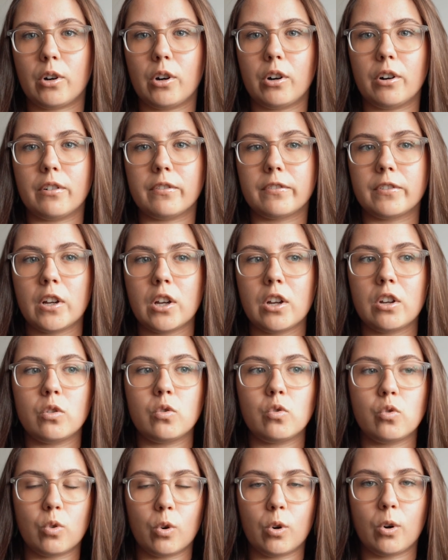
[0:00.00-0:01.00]
of
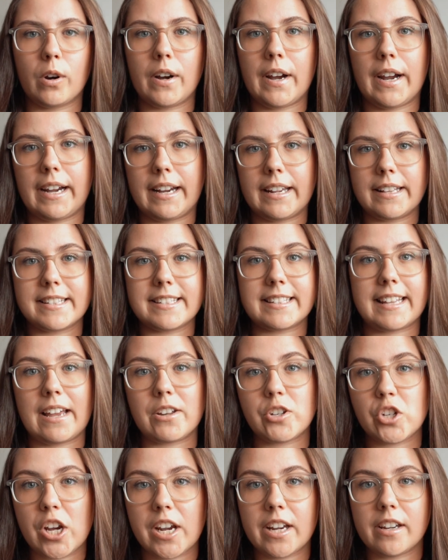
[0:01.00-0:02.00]
drawing and
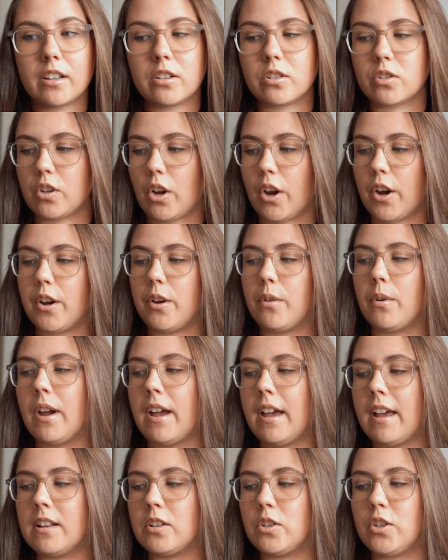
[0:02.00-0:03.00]
sketching. So
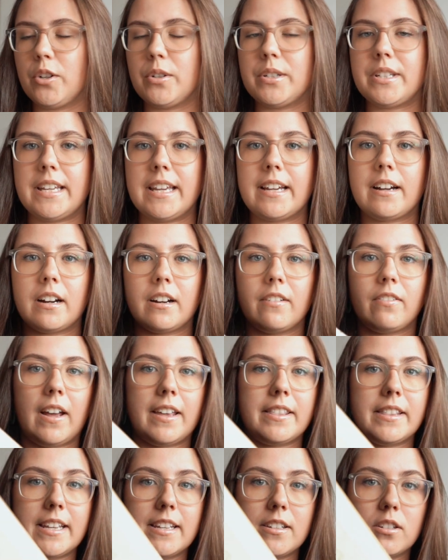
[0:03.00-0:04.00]
to see kind of
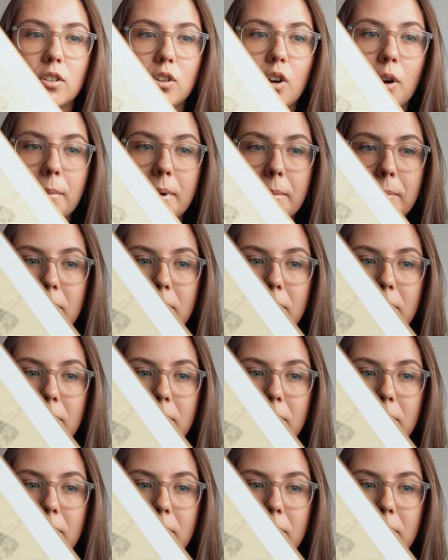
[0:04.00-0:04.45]
like these comic